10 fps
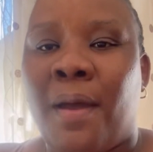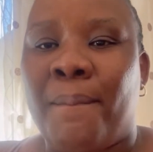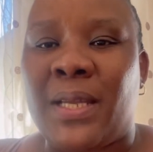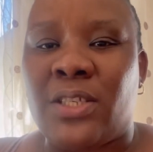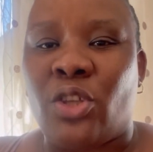
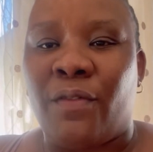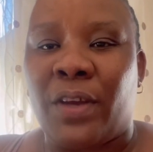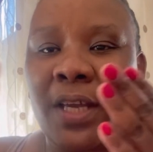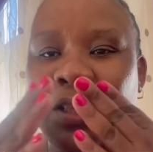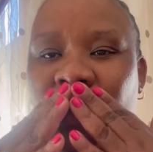Please don't
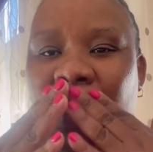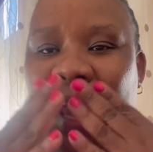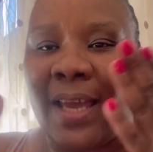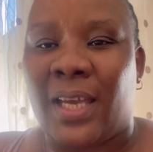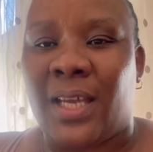forget to
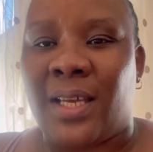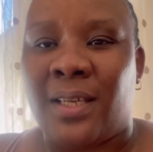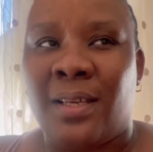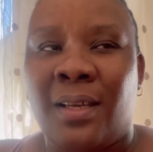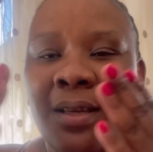like,
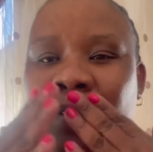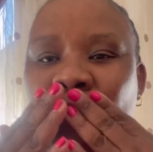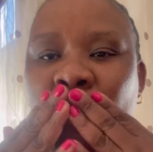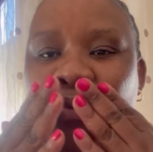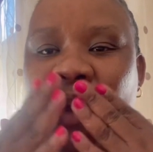
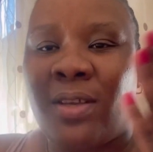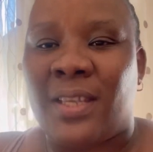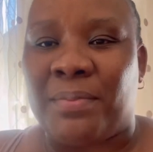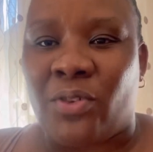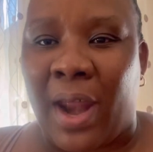
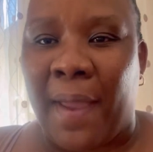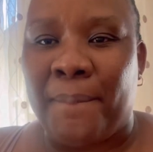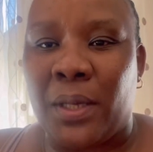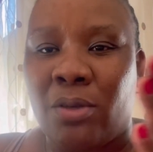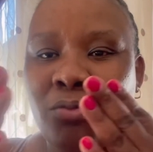
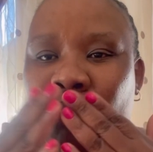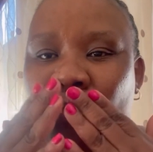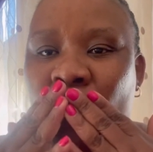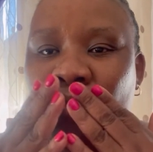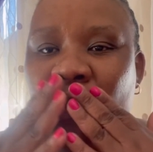subscribe,
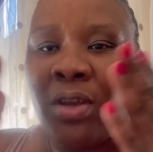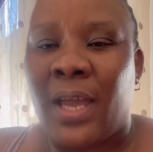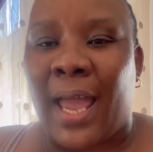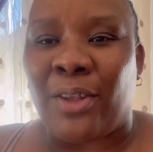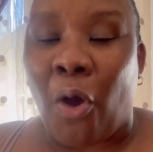
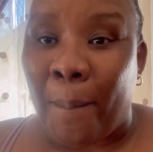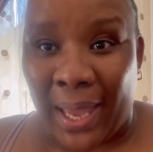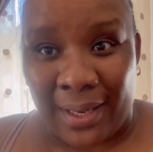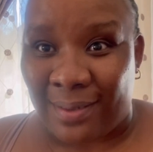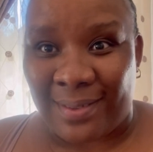and
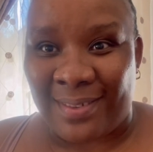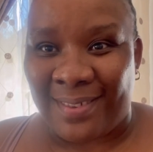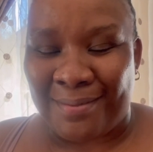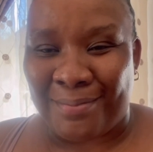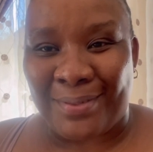comment.
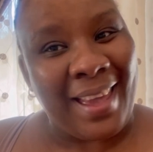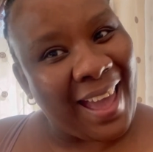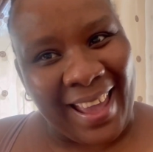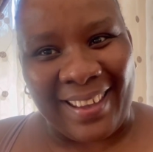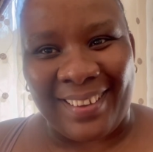
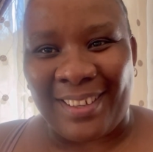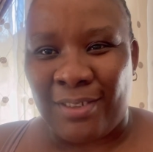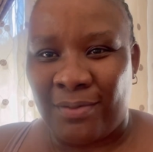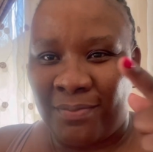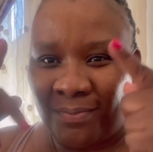Okay.
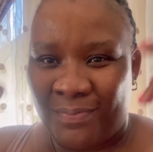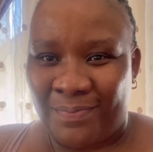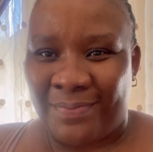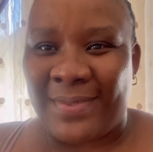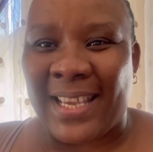
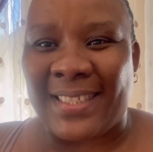Next